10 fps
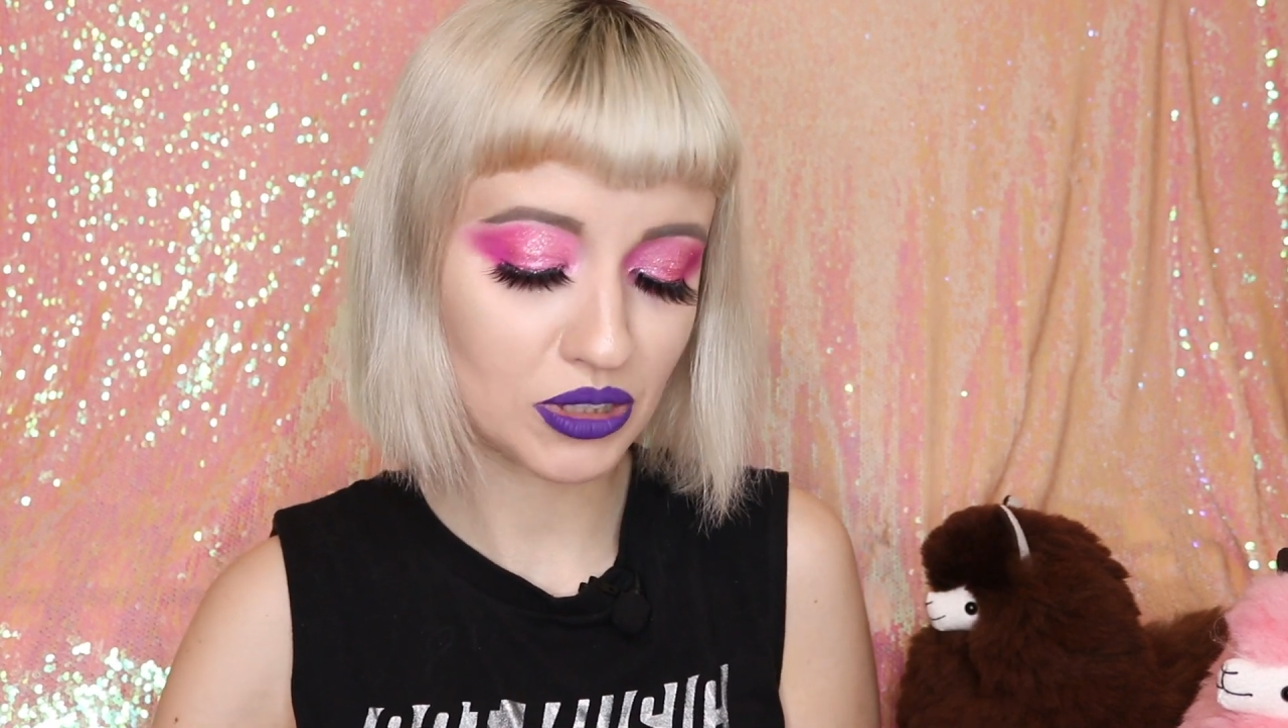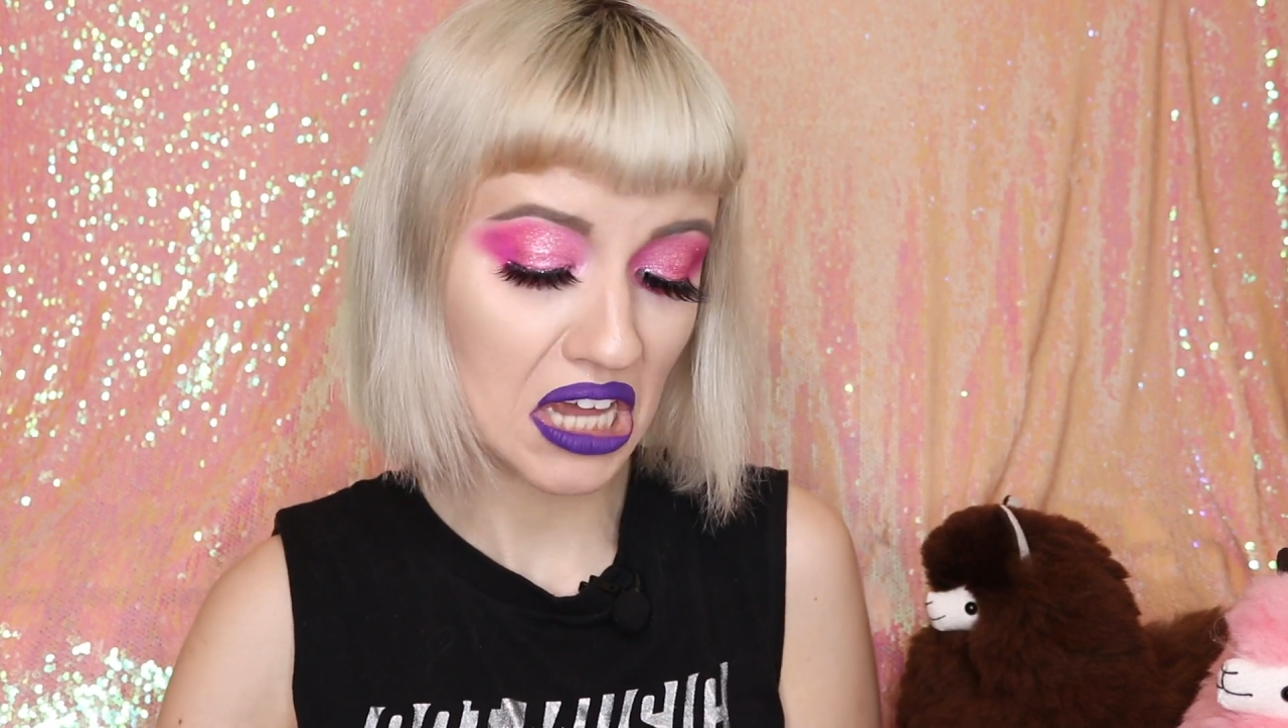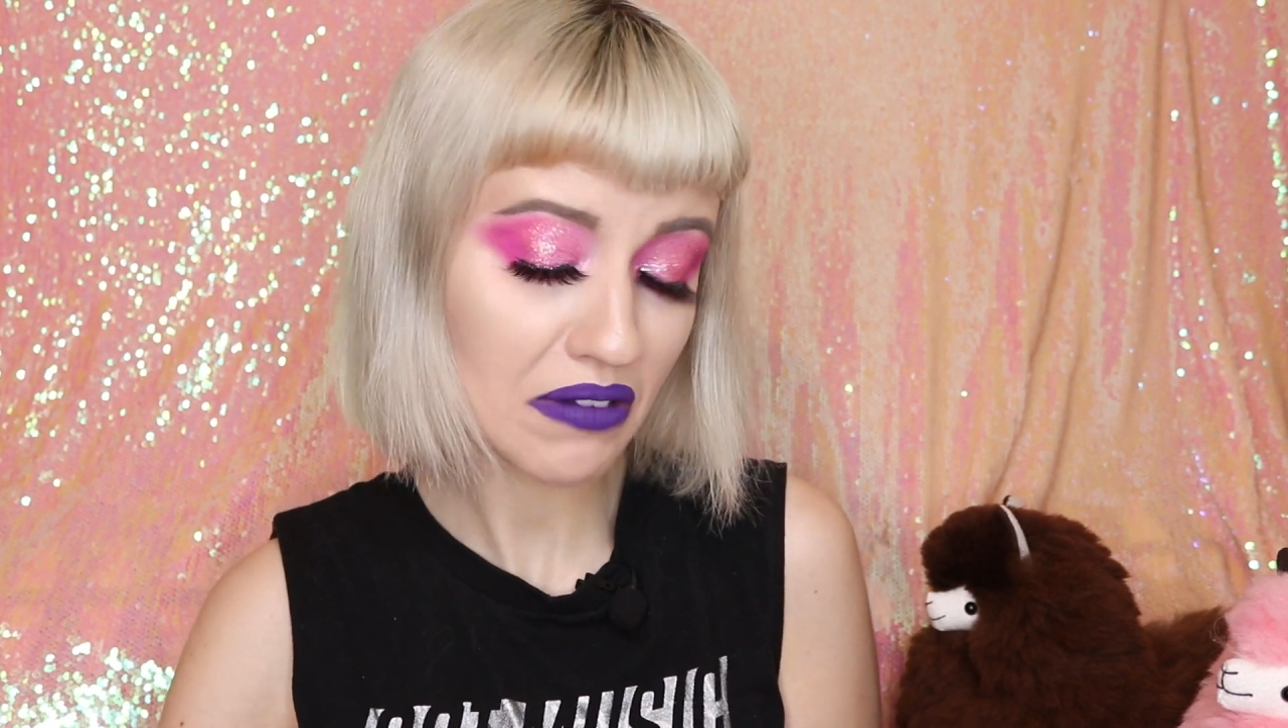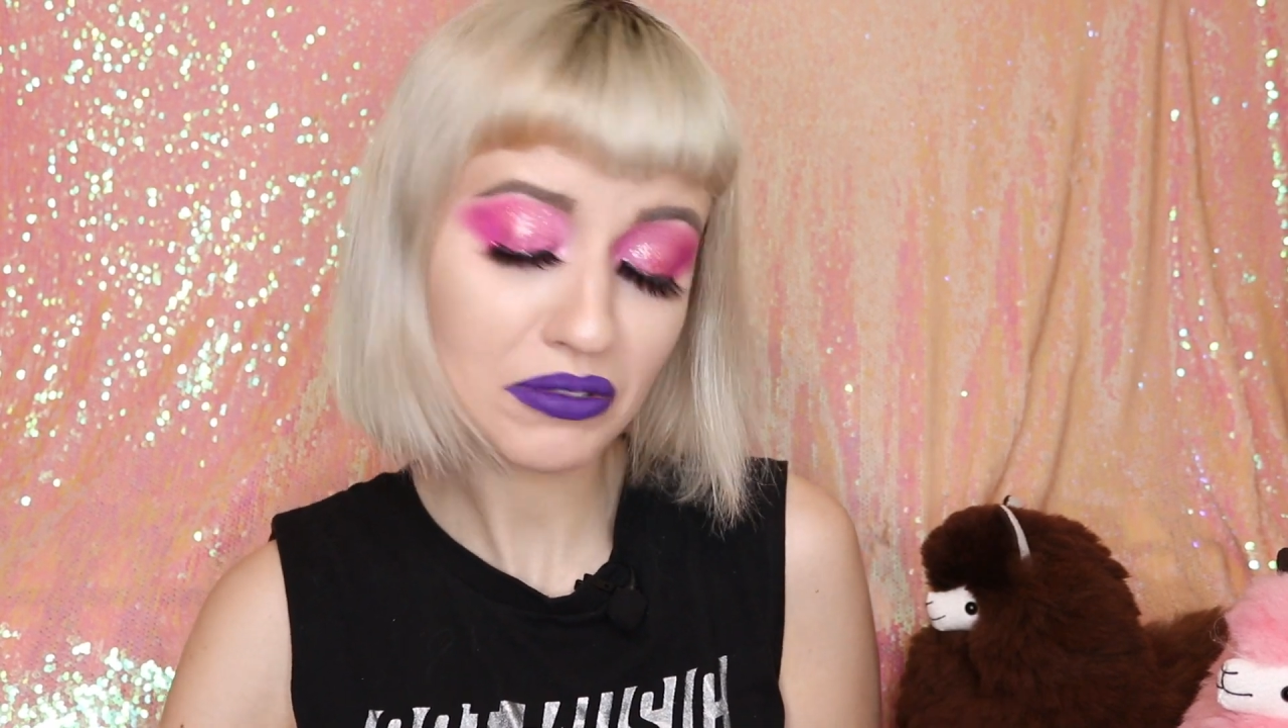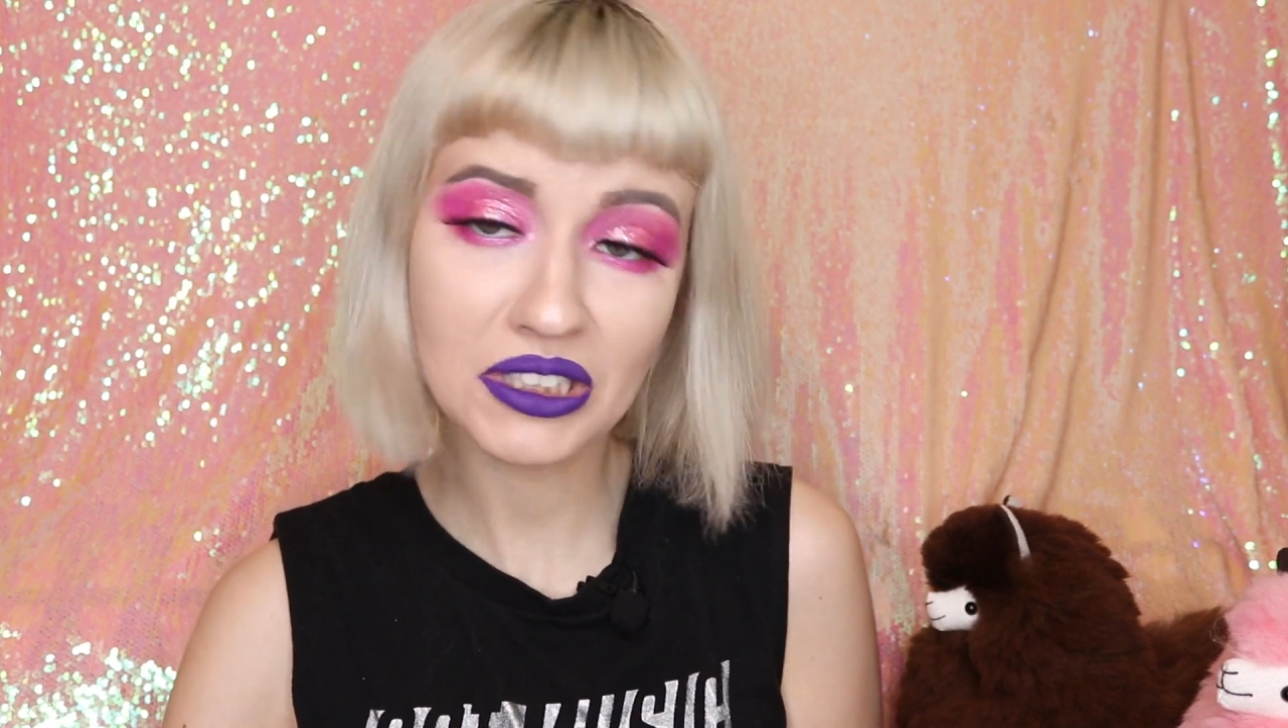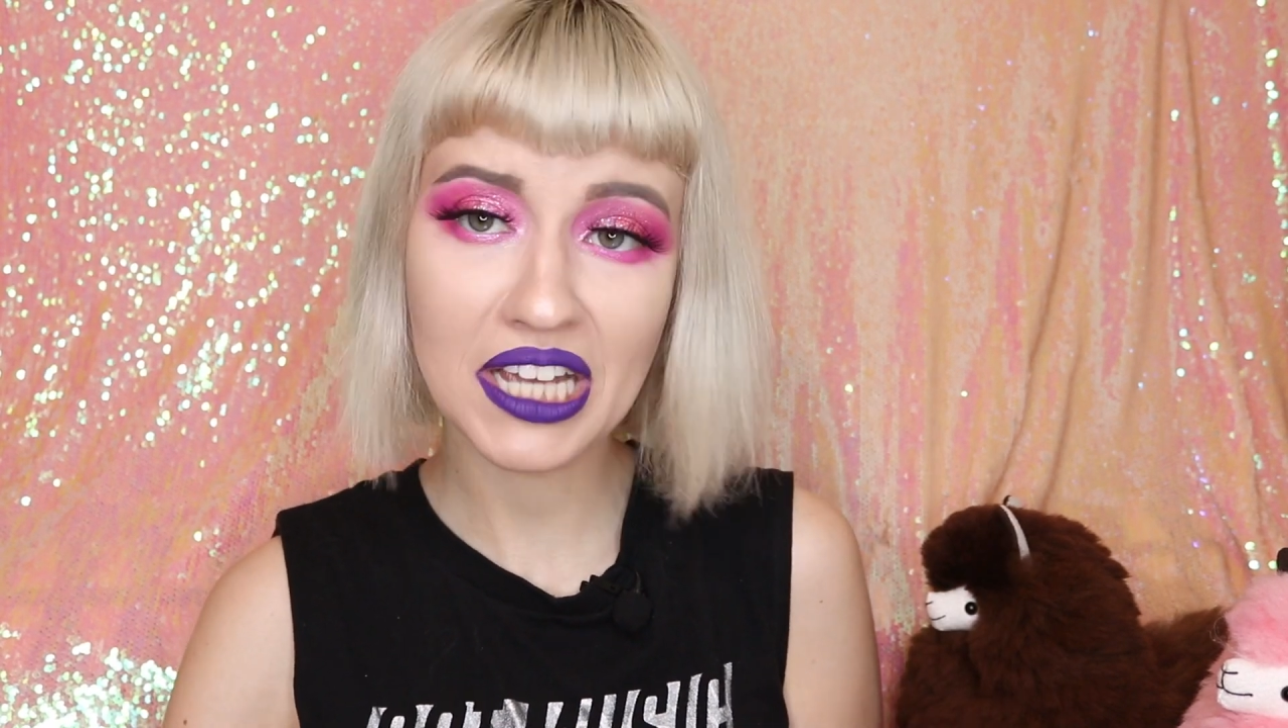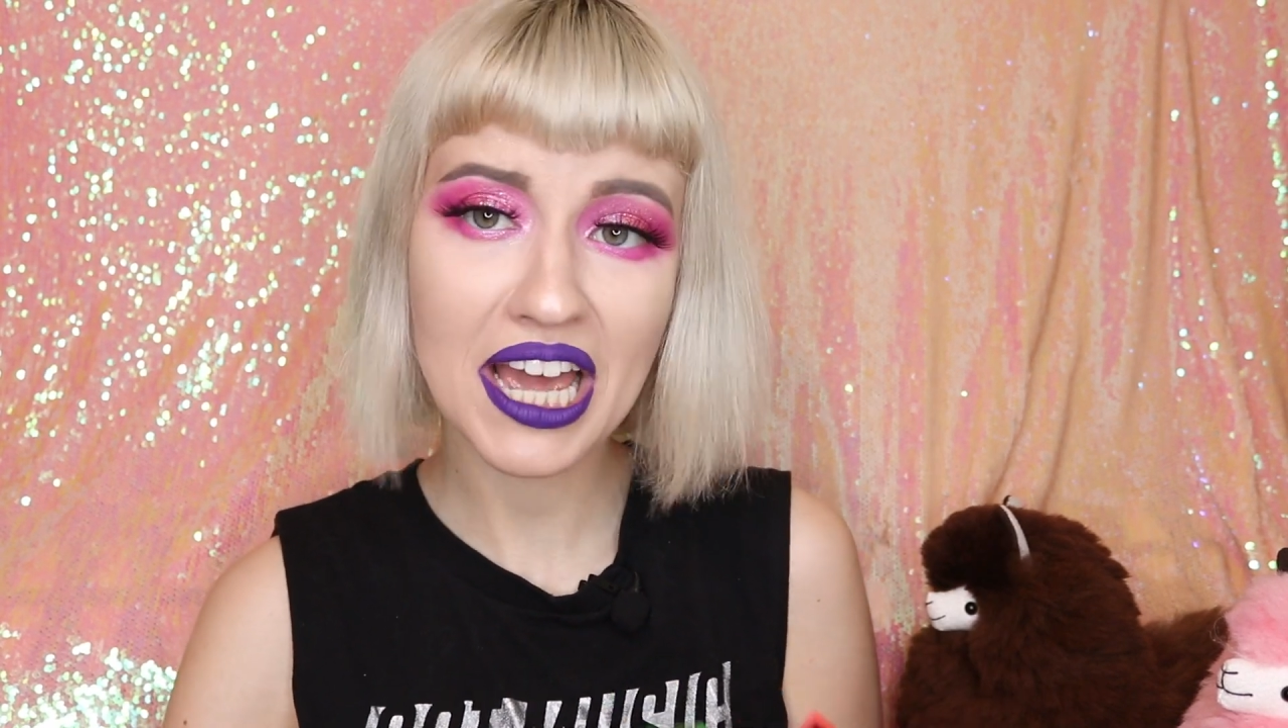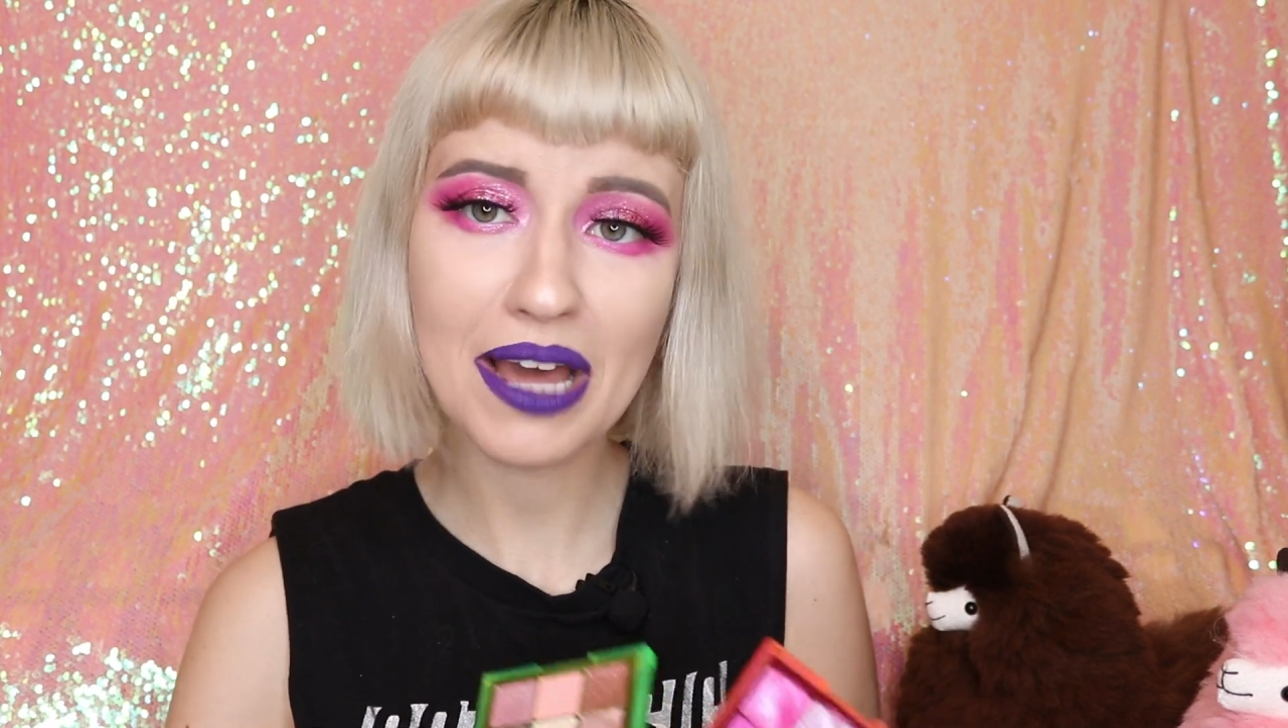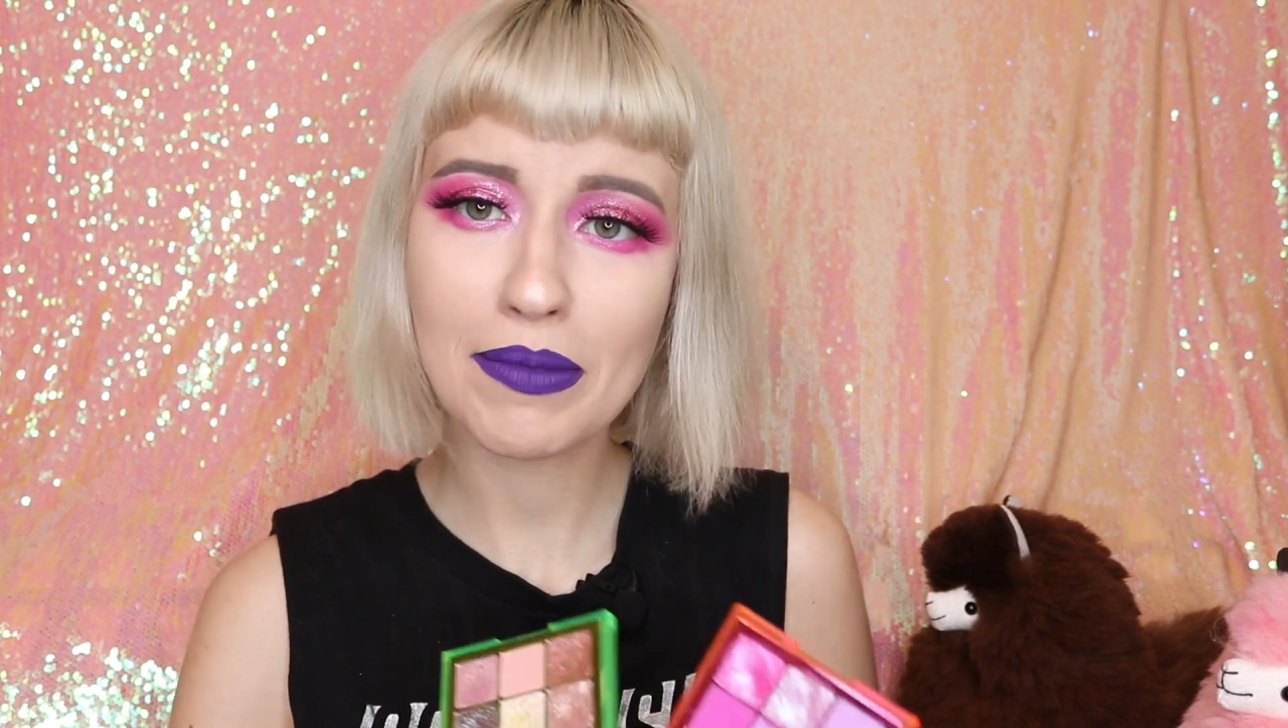So I would say